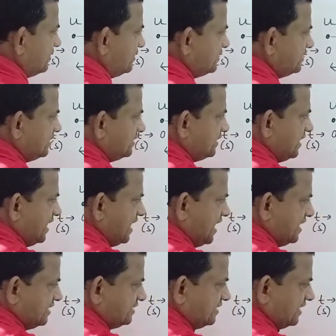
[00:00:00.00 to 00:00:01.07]
this is
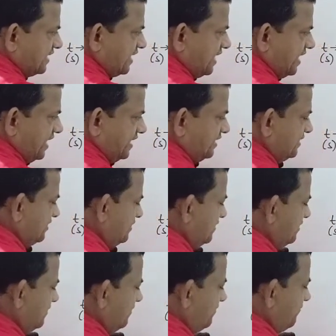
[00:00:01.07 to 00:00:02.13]
n
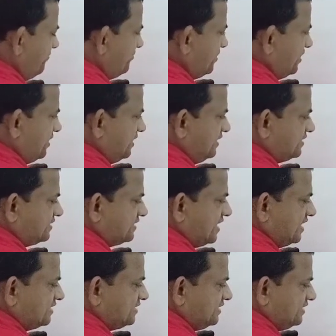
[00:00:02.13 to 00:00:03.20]
second,
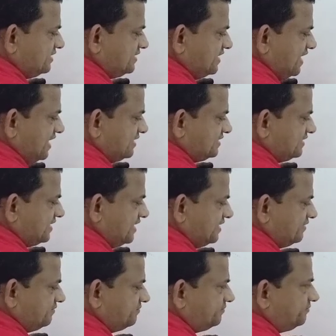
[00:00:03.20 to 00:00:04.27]
distance is
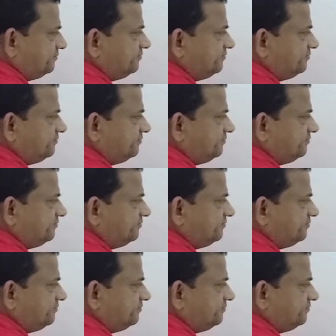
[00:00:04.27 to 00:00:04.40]
Sn.